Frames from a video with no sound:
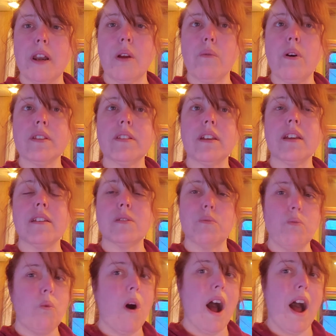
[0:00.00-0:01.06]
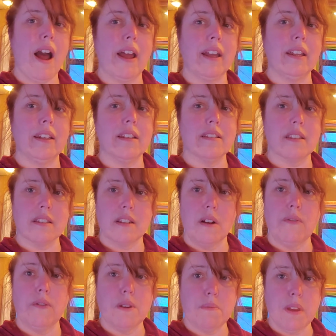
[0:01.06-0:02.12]
it wasn't as wide as the
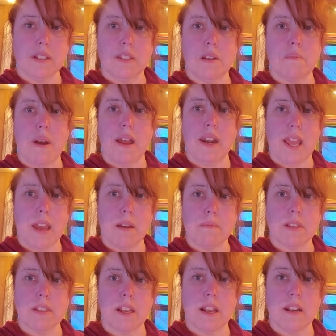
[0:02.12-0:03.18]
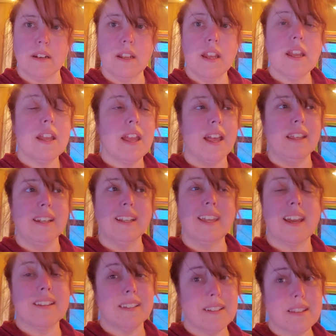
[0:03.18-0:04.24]
stuff we picked up on Amazon. And
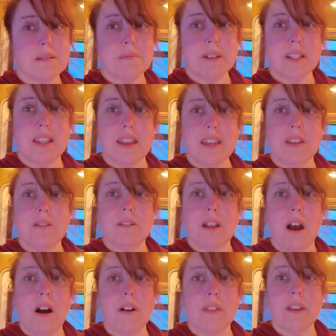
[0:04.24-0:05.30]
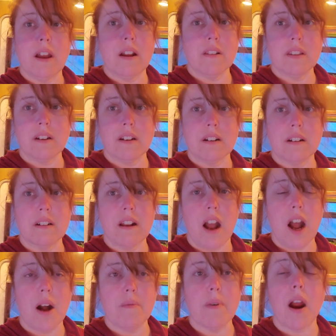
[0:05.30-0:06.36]
again, that's a big thank you to all the other
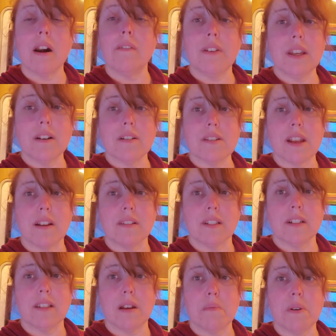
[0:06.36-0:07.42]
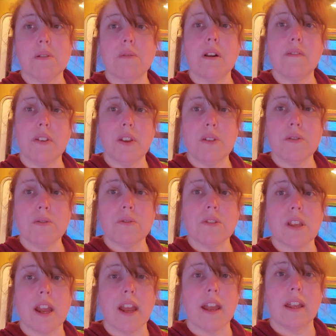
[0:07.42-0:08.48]
RVers out there that put reviews
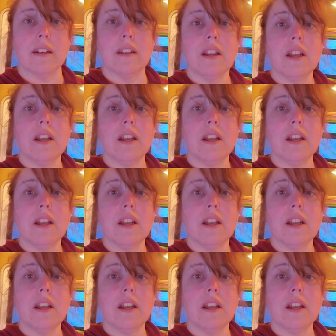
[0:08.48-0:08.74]
and,